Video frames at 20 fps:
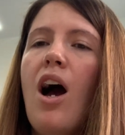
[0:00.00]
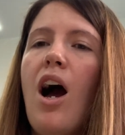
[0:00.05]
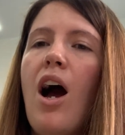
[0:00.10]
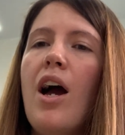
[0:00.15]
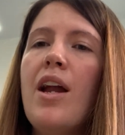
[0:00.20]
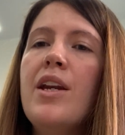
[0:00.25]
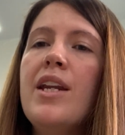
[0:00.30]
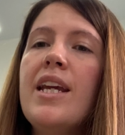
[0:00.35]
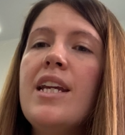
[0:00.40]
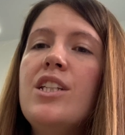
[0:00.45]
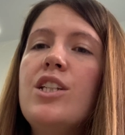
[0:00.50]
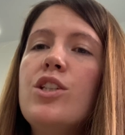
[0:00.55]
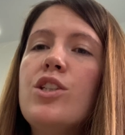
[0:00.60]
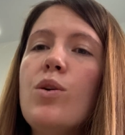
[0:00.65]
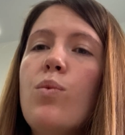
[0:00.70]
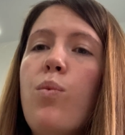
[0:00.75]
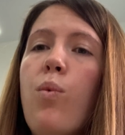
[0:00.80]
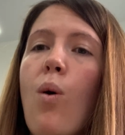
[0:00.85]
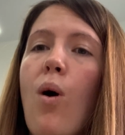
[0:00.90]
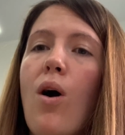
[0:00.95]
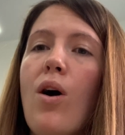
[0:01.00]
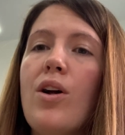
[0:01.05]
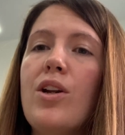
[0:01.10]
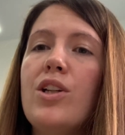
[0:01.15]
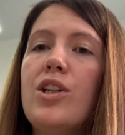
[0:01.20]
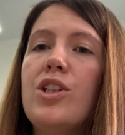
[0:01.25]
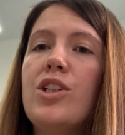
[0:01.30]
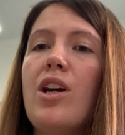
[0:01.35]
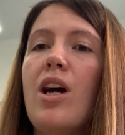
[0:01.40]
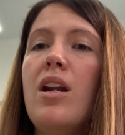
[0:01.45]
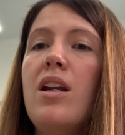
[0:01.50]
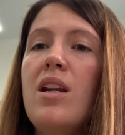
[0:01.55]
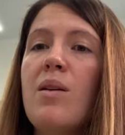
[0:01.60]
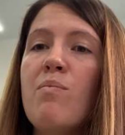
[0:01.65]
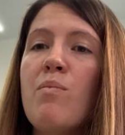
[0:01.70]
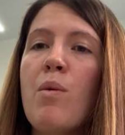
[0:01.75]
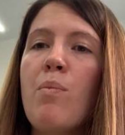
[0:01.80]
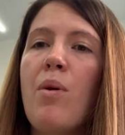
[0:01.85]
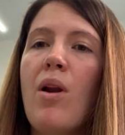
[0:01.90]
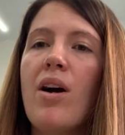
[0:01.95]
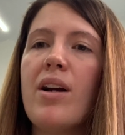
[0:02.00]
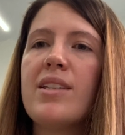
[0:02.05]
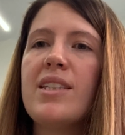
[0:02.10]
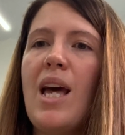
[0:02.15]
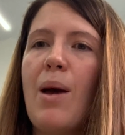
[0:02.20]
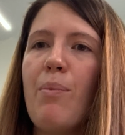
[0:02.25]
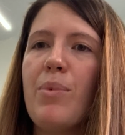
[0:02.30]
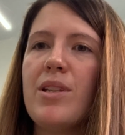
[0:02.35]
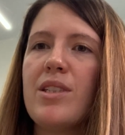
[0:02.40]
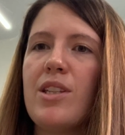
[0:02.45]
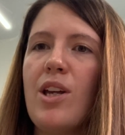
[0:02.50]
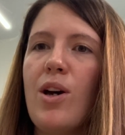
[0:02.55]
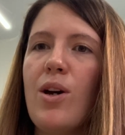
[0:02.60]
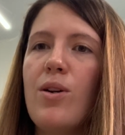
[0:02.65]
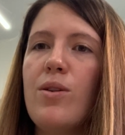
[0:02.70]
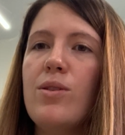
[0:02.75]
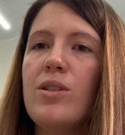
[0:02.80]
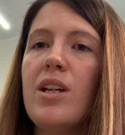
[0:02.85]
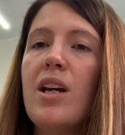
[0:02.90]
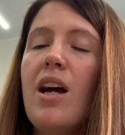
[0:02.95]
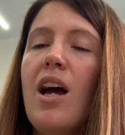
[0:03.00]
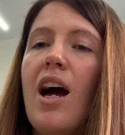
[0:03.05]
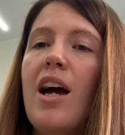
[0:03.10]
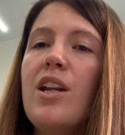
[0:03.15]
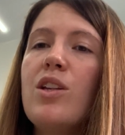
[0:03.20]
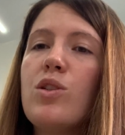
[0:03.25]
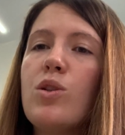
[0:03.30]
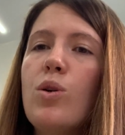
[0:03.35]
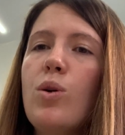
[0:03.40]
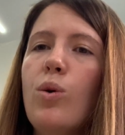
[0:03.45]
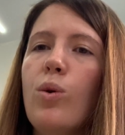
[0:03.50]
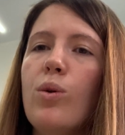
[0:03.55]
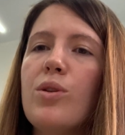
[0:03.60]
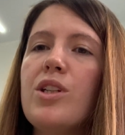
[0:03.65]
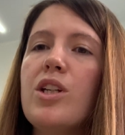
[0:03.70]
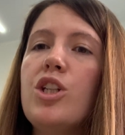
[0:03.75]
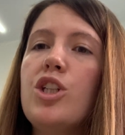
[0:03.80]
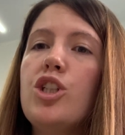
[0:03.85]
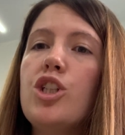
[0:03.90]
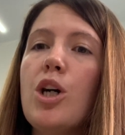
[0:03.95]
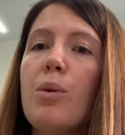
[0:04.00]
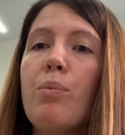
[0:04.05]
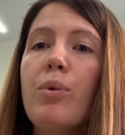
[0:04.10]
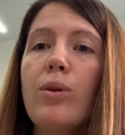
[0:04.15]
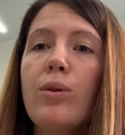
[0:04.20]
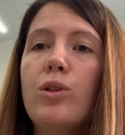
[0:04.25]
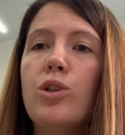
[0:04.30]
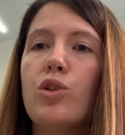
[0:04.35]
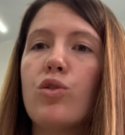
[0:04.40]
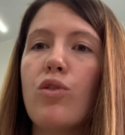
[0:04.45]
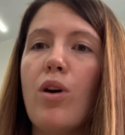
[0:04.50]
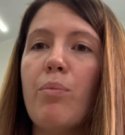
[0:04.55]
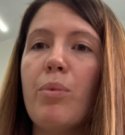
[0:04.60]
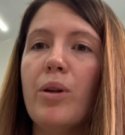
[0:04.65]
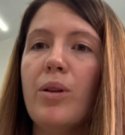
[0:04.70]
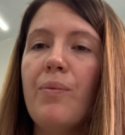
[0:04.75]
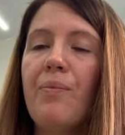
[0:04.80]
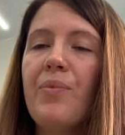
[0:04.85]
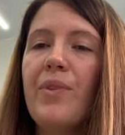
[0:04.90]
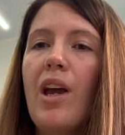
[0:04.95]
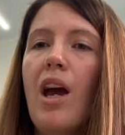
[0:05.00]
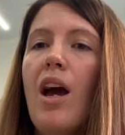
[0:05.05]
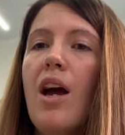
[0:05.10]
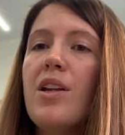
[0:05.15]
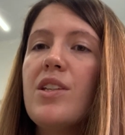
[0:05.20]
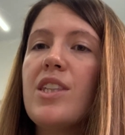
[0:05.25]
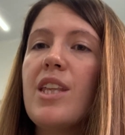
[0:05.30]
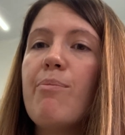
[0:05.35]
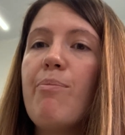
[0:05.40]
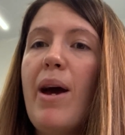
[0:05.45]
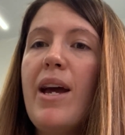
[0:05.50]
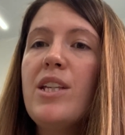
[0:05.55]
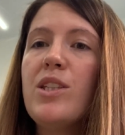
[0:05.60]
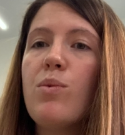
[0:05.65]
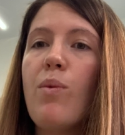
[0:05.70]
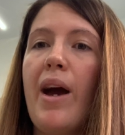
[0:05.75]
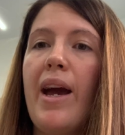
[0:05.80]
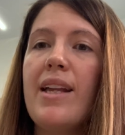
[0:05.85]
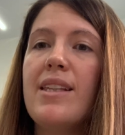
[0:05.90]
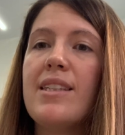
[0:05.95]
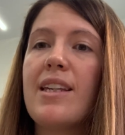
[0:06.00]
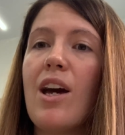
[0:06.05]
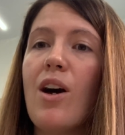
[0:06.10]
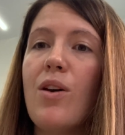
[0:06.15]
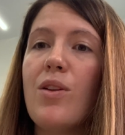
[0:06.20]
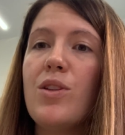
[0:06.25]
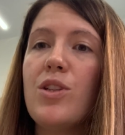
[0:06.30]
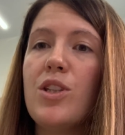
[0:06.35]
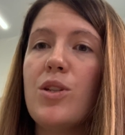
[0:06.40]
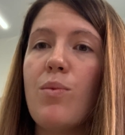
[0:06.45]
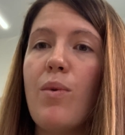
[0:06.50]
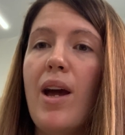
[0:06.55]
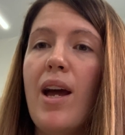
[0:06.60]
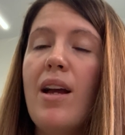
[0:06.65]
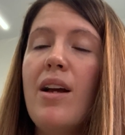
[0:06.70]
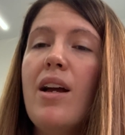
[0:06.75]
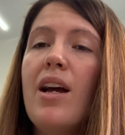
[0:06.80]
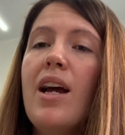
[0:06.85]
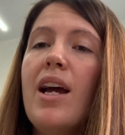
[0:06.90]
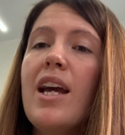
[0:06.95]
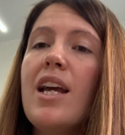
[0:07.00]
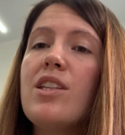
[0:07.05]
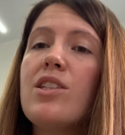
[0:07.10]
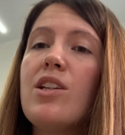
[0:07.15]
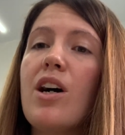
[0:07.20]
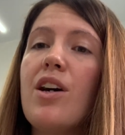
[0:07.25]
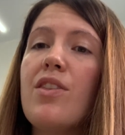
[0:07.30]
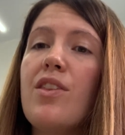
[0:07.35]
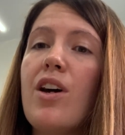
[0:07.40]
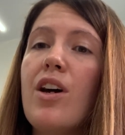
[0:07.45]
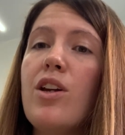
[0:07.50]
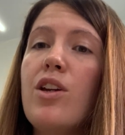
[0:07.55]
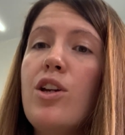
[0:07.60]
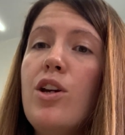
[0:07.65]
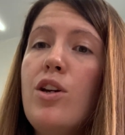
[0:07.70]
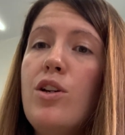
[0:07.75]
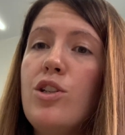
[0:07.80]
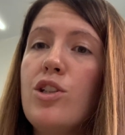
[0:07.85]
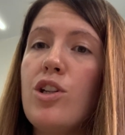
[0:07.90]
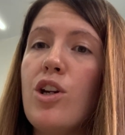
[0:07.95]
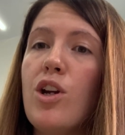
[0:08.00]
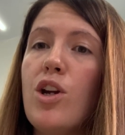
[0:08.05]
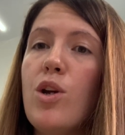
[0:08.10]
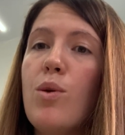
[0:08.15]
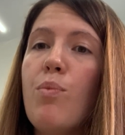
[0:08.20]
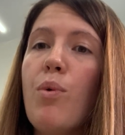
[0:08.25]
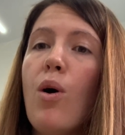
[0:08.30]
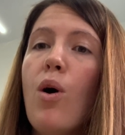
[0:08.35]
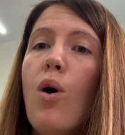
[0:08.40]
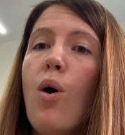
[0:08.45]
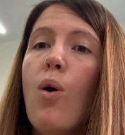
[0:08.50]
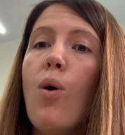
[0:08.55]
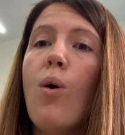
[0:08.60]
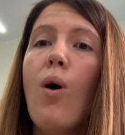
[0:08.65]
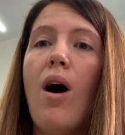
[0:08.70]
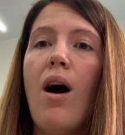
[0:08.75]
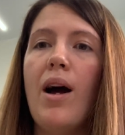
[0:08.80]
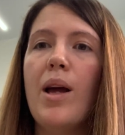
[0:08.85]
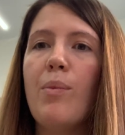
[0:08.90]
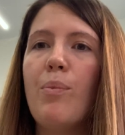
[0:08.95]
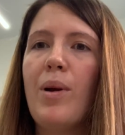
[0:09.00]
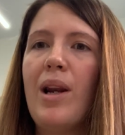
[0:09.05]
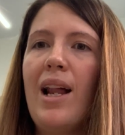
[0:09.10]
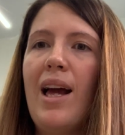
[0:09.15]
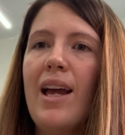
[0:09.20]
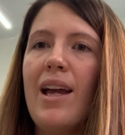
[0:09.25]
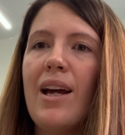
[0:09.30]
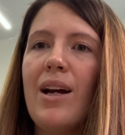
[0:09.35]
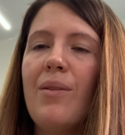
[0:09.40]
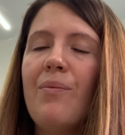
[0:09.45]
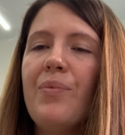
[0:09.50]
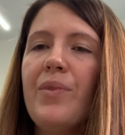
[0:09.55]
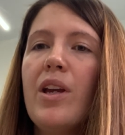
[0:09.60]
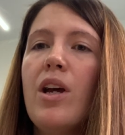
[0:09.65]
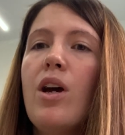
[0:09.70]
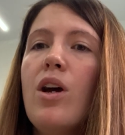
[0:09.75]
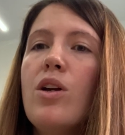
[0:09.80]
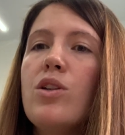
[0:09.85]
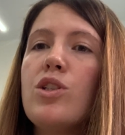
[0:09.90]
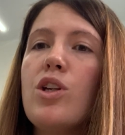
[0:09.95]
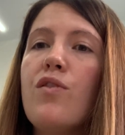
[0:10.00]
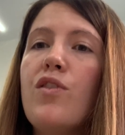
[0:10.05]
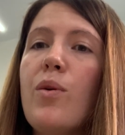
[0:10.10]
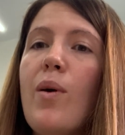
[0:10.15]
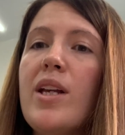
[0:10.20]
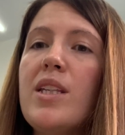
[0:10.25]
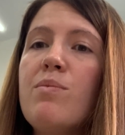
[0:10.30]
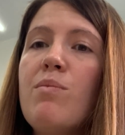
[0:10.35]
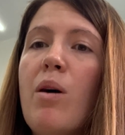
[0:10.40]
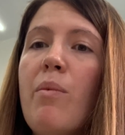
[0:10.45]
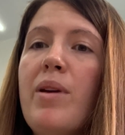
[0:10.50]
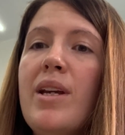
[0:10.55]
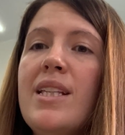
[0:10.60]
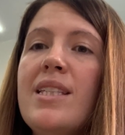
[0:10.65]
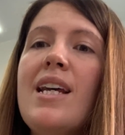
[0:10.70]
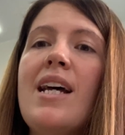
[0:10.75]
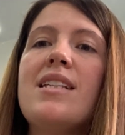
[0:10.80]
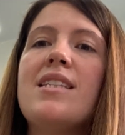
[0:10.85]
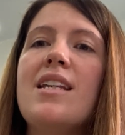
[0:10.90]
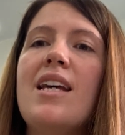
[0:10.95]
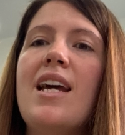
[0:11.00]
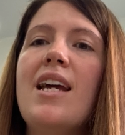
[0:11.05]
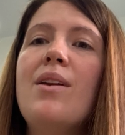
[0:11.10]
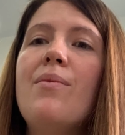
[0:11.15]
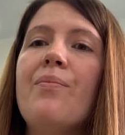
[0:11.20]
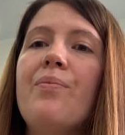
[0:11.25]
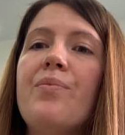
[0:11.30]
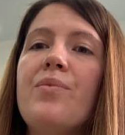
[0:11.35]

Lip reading: I need you to watch a Numberblocks episode and it's called Double Trouble. So the best way to get onto it is either YouTube or iPlayer. So if you ask Mommy and Daddy